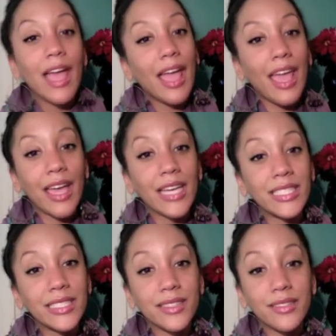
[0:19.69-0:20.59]

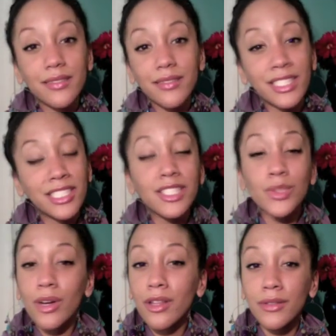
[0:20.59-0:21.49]
and it's just
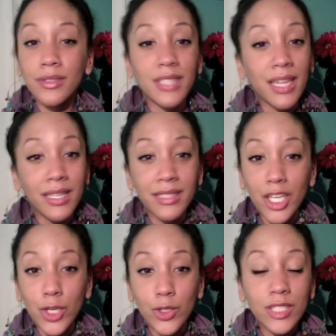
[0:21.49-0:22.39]
one of those days that
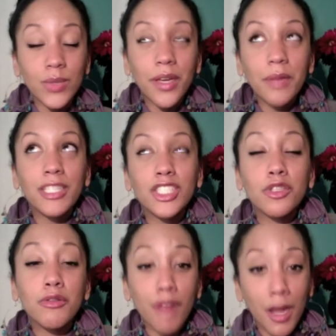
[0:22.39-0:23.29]
you just want to be
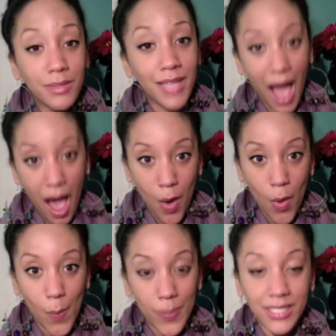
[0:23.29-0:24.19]
scrubbed
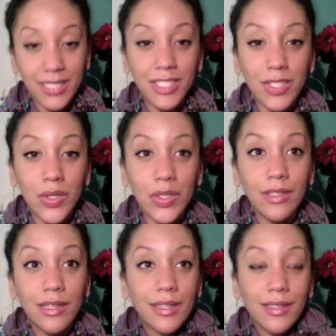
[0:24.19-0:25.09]
out but still
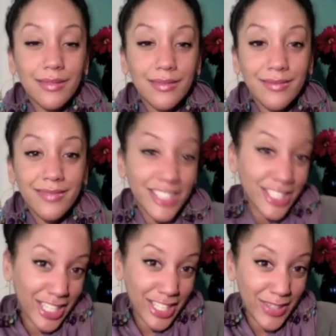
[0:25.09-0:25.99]

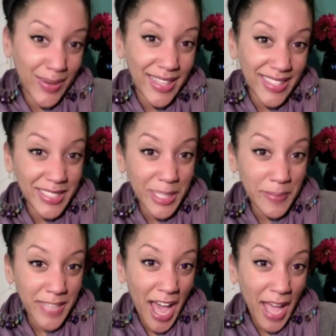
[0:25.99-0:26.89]
look cute at the same
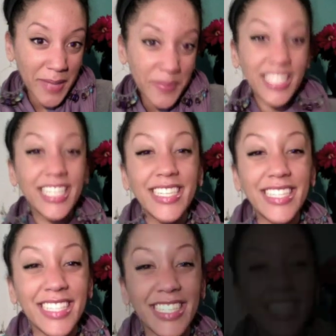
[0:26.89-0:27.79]
time.
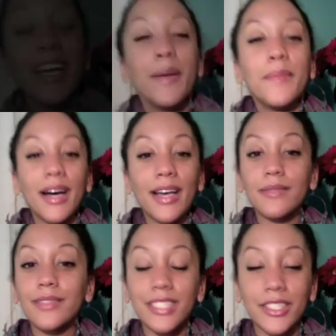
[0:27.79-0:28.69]
But
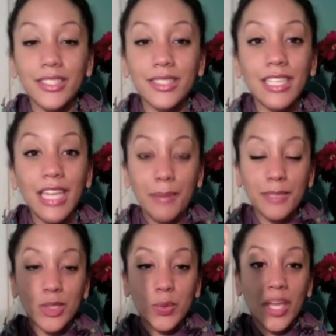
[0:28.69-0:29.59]
seriously, I'm
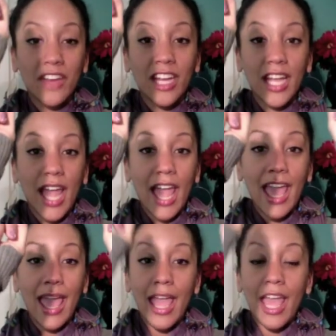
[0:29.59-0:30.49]
just wearing
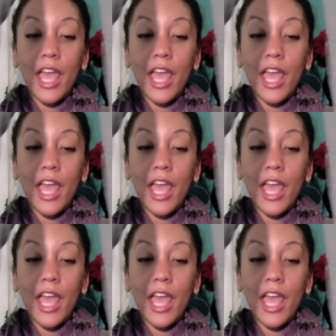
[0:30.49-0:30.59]
a